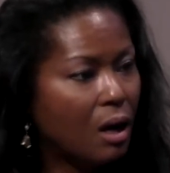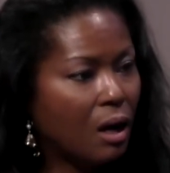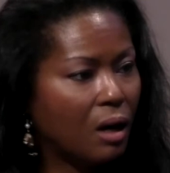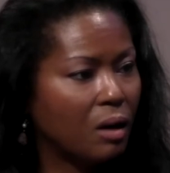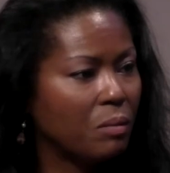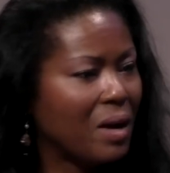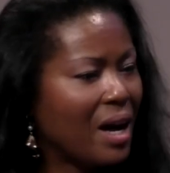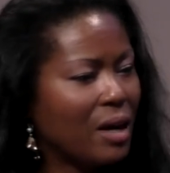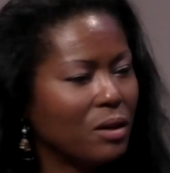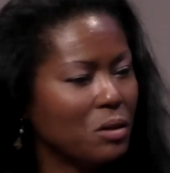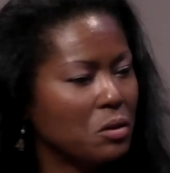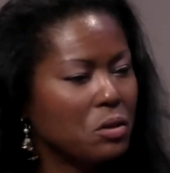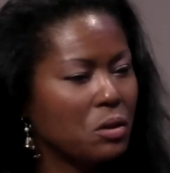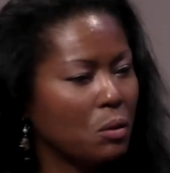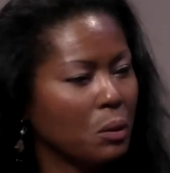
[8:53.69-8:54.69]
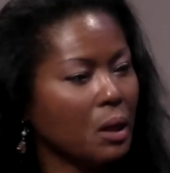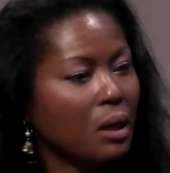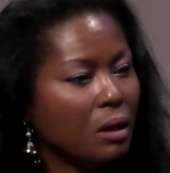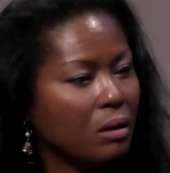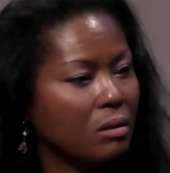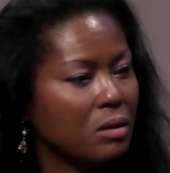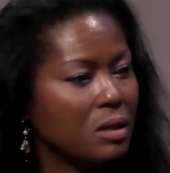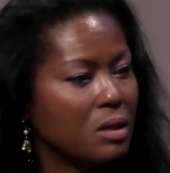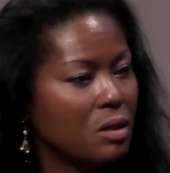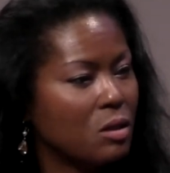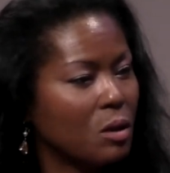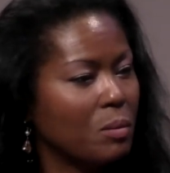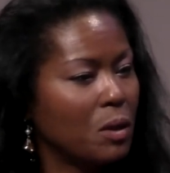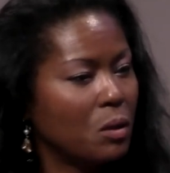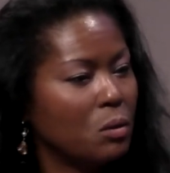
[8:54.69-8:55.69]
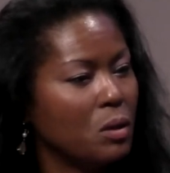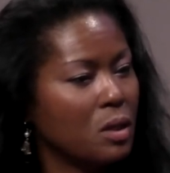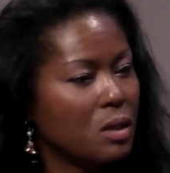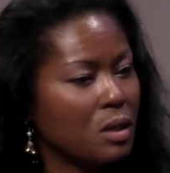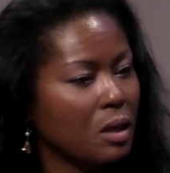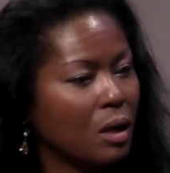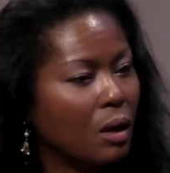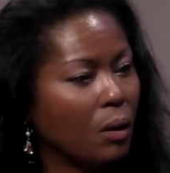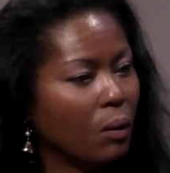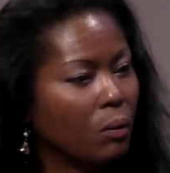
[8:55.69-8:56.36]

How do you screen to determine who gets to go?